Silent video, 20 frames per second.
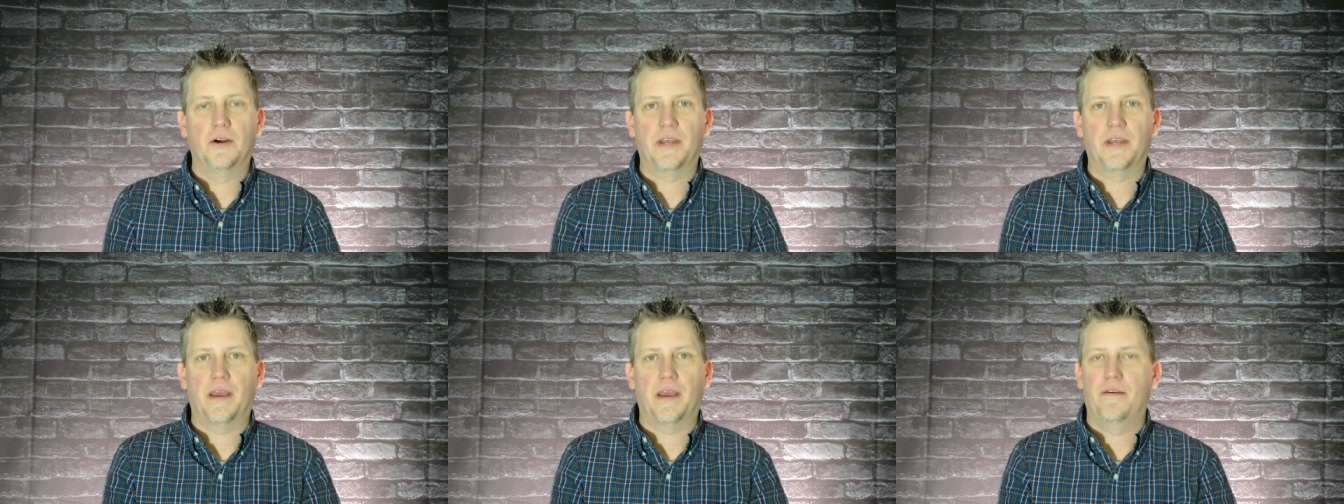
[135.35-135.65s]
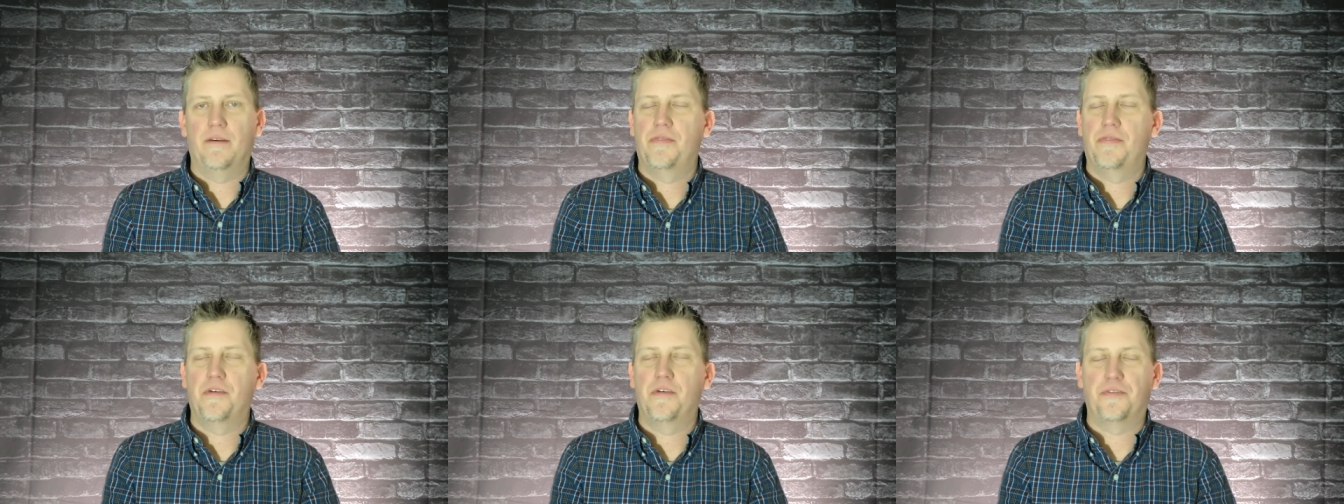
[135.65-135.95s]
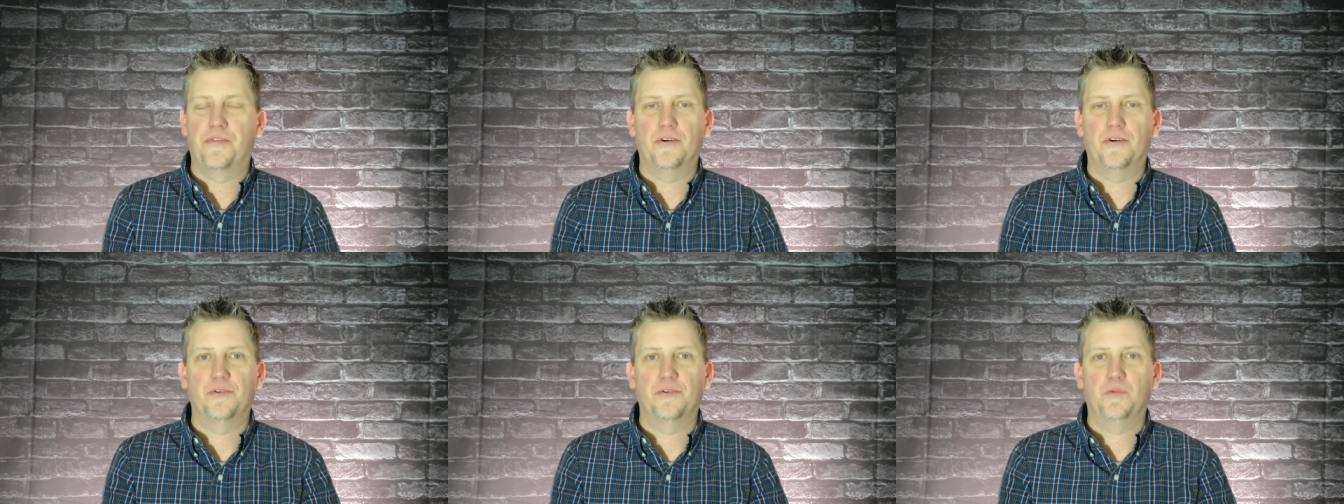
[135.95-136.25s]
Okay, the
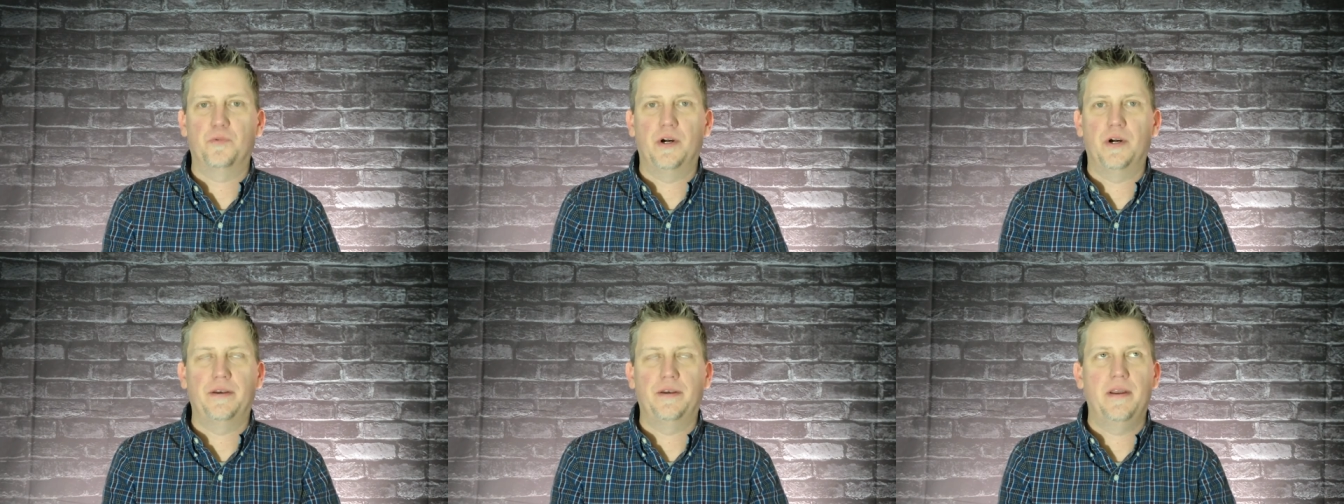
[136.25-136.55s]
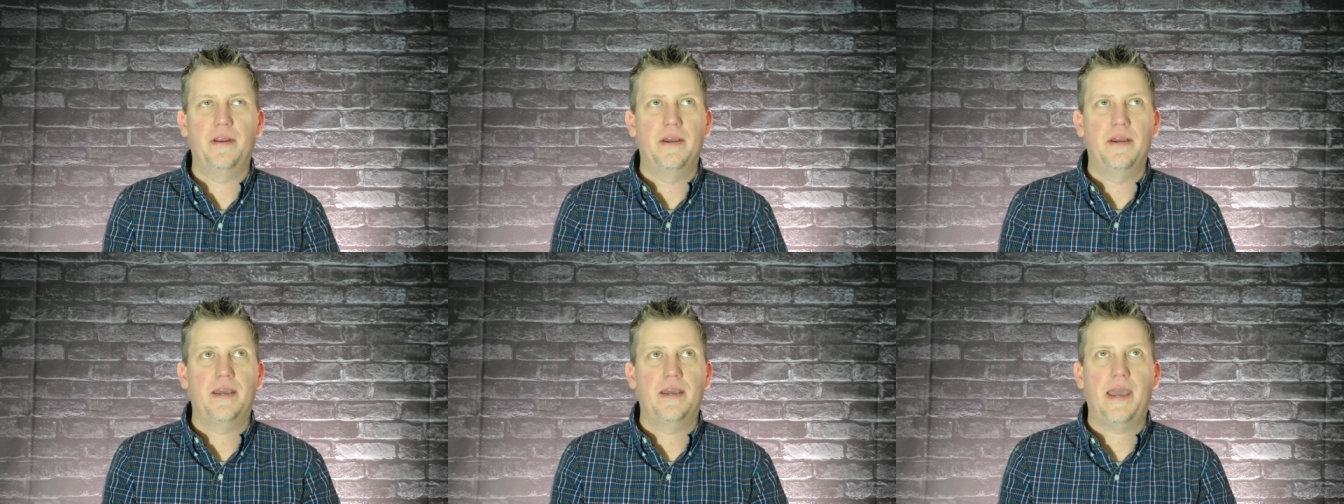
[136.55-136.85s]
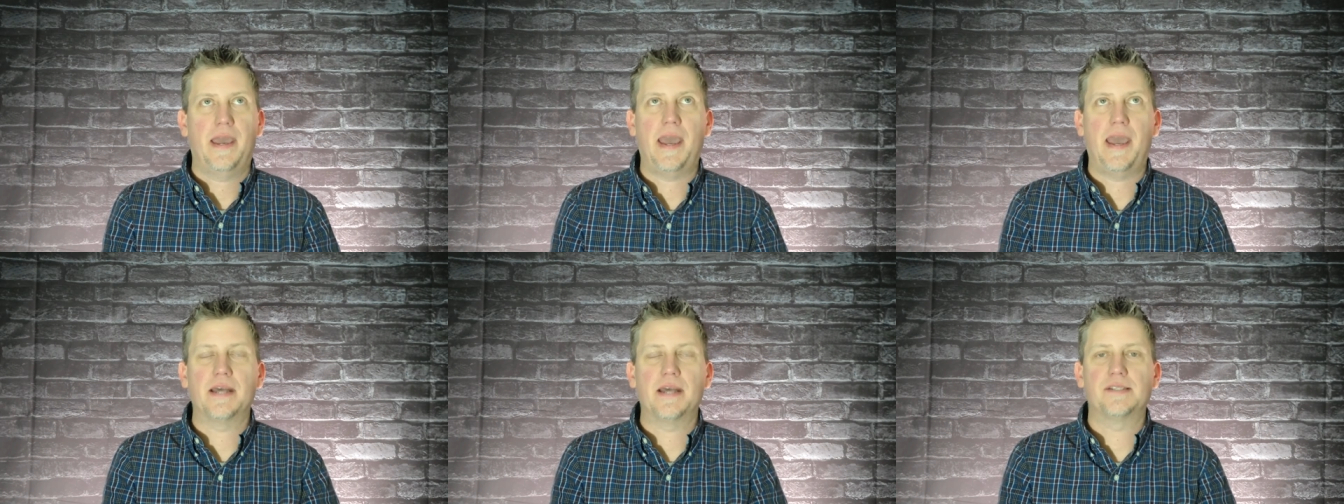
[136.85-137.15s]
third one,
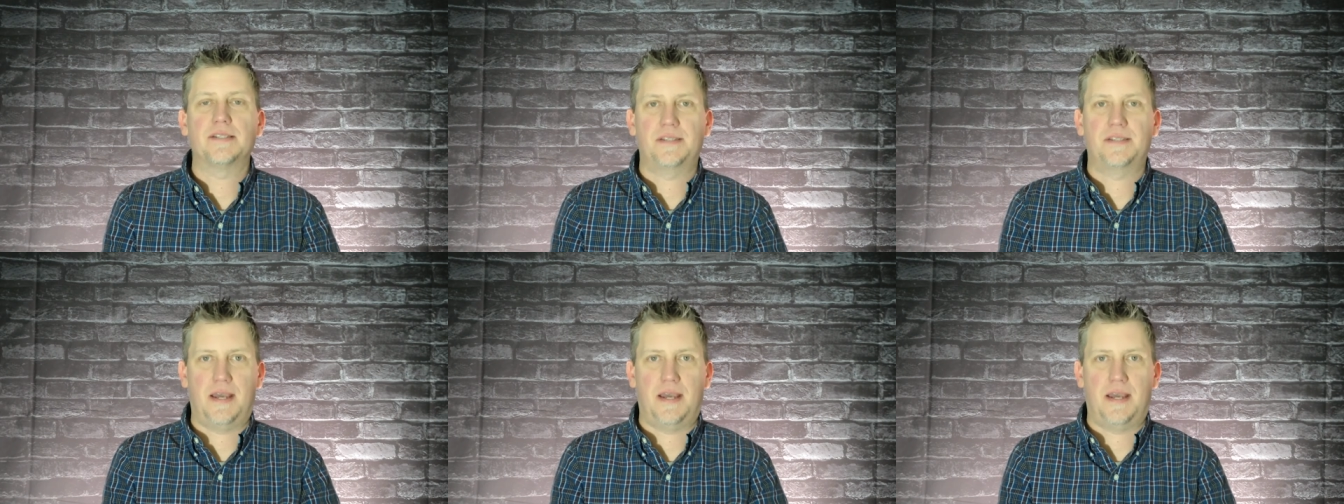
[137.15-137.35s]
hands